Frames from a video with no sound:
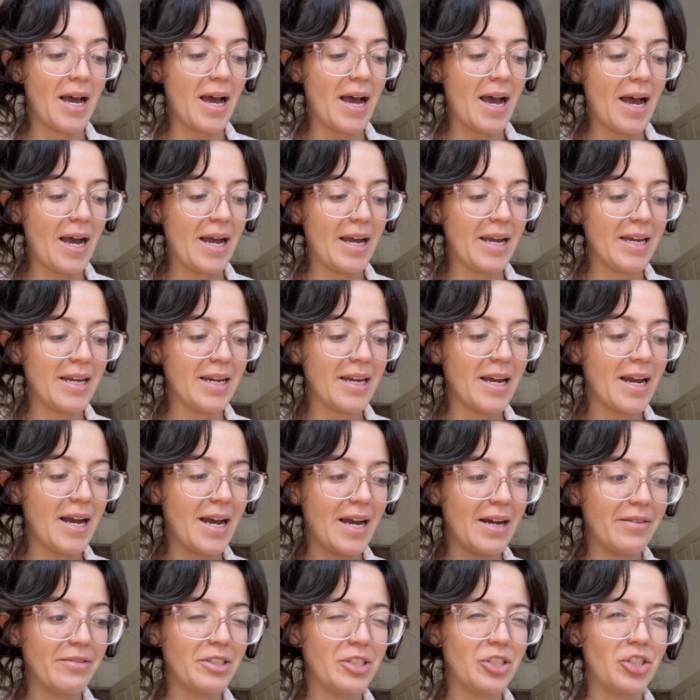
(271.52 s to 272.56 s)
I
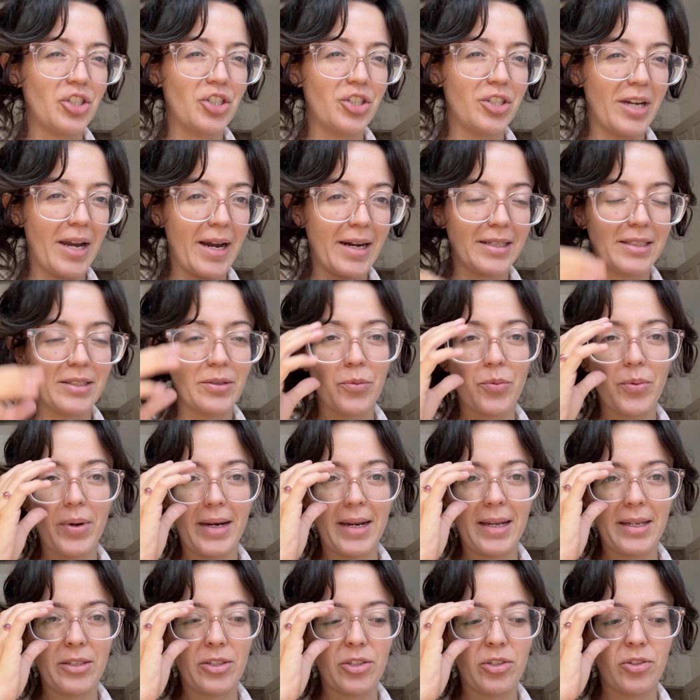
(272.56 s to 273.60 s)
haven't checked when
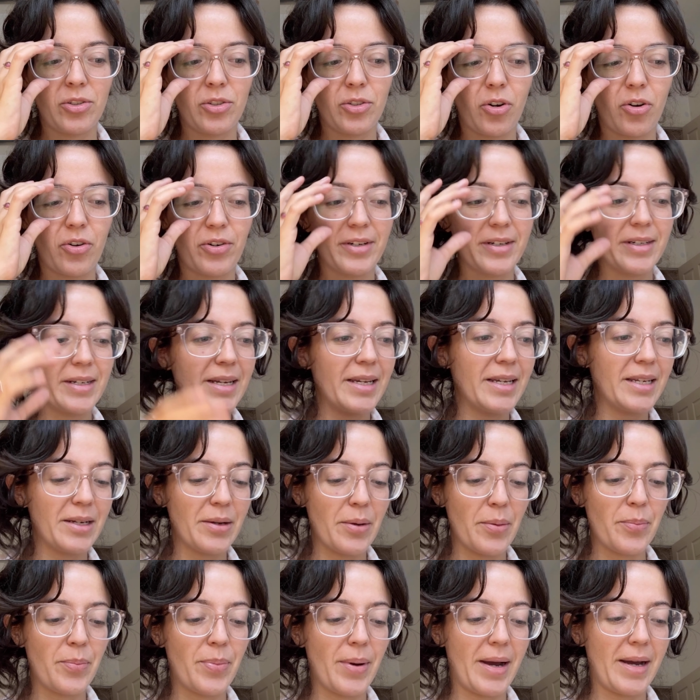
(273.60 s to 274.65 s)
I started it,
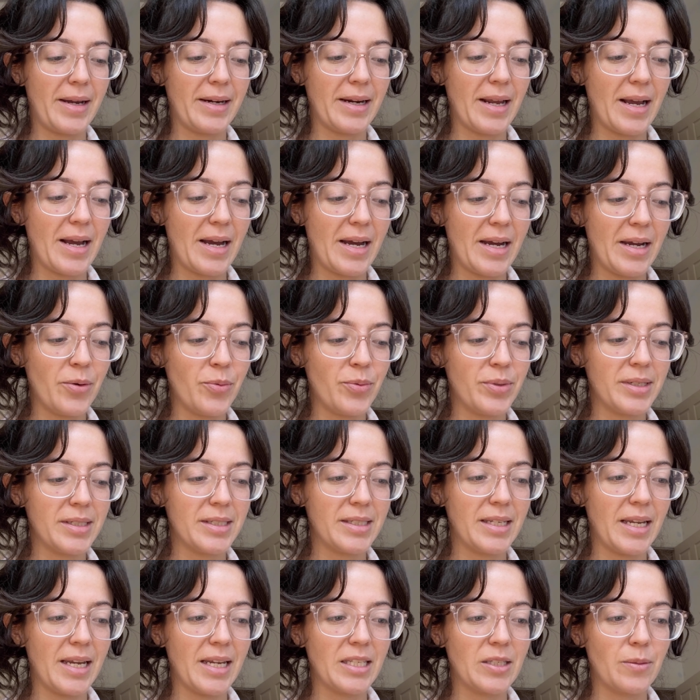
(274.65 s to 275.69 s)
but I want to
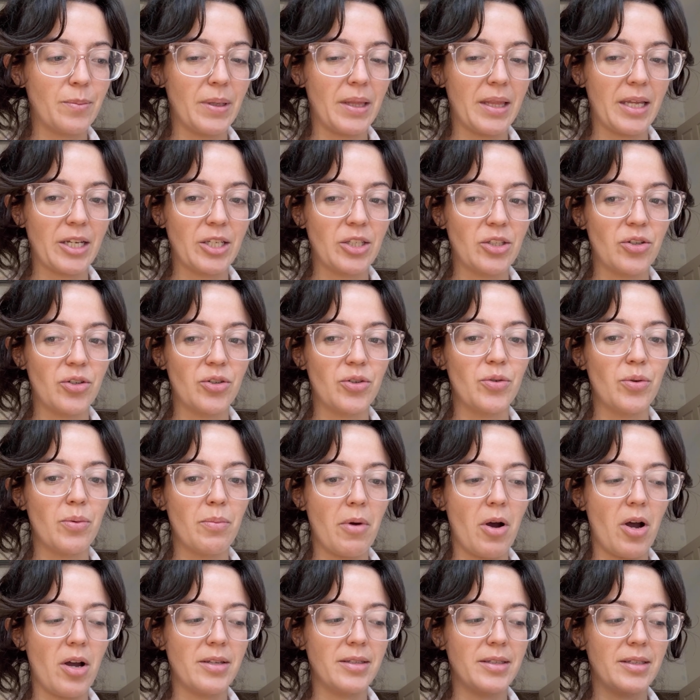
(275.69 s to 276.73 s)
say it's been like 2
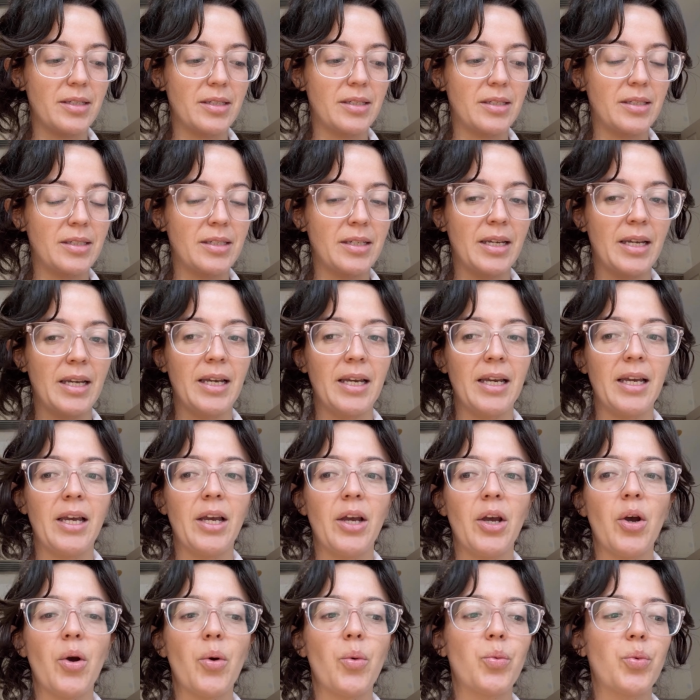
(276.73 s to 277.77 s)
months,
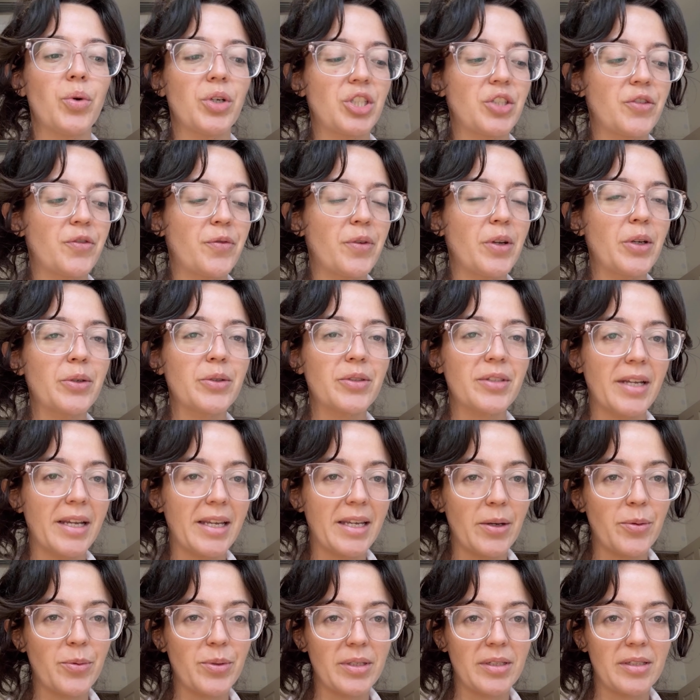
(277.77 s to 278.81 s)
which feels
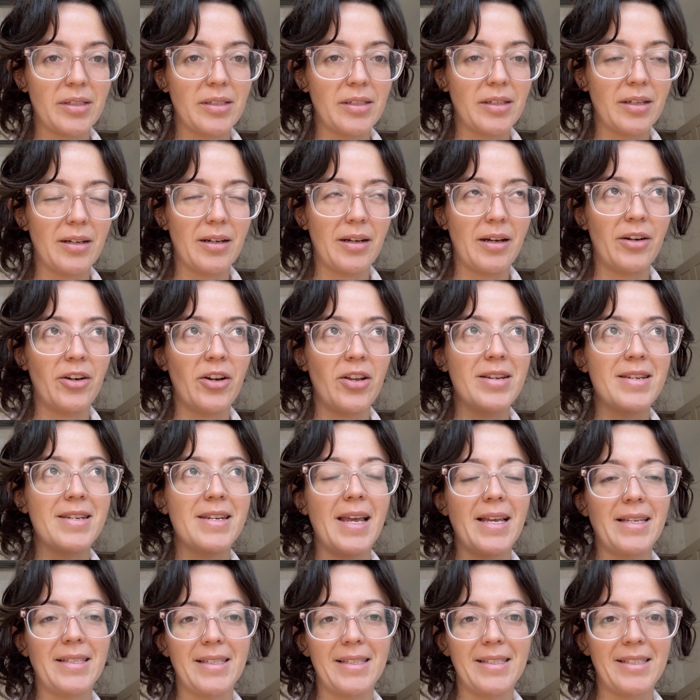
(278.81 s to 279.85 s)
like it was an
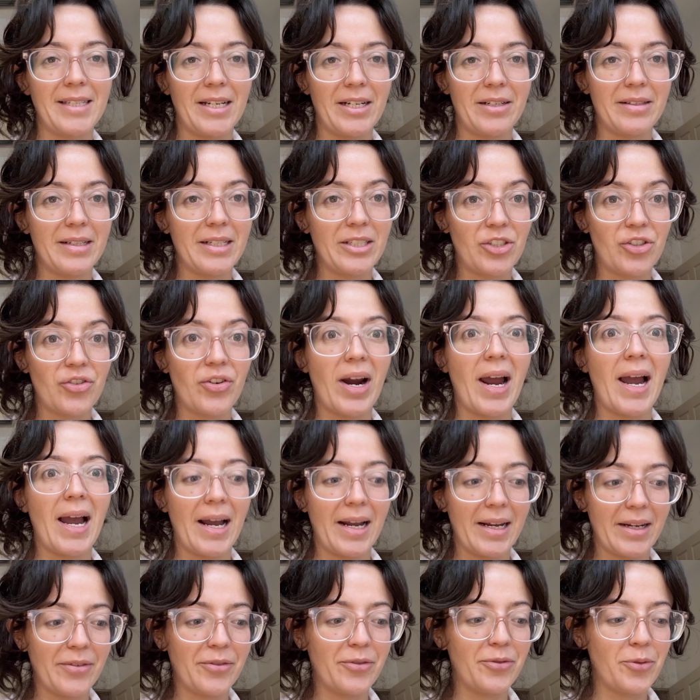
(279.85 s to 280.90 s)
unnecessary
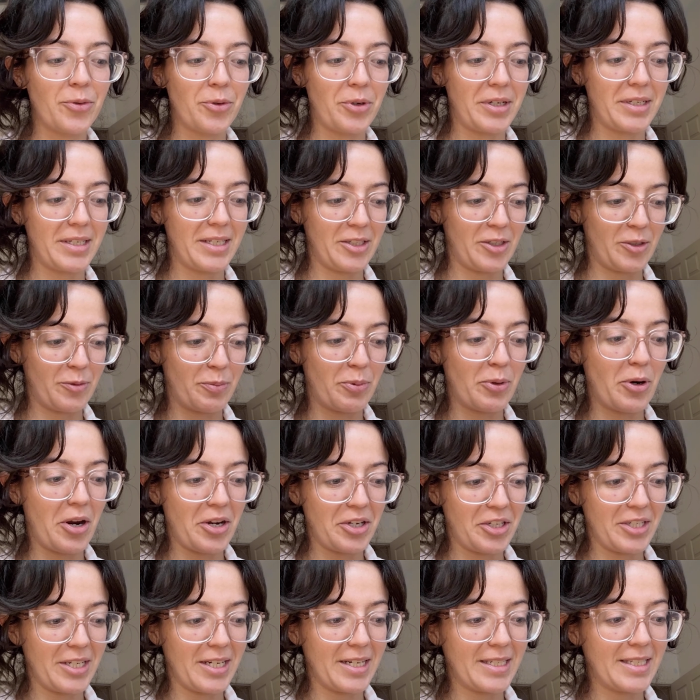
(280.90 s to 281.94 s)
drag for this
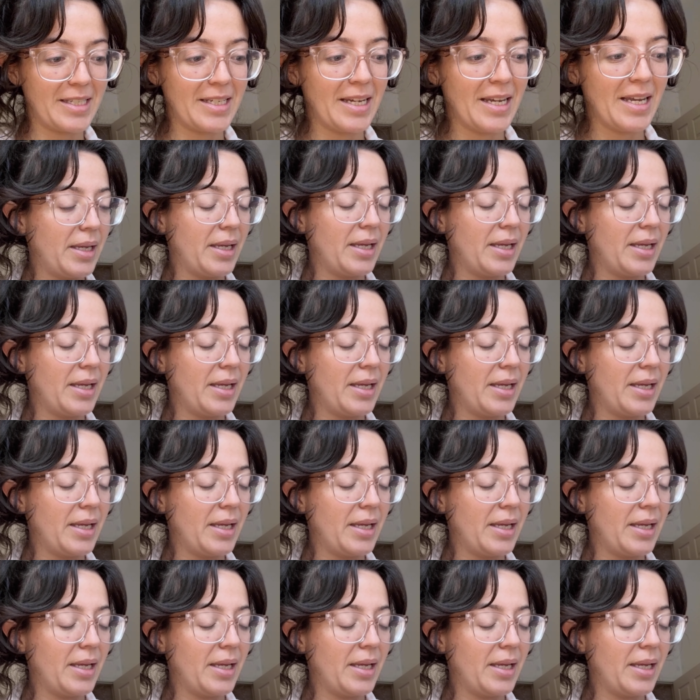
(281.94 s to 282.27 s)
project.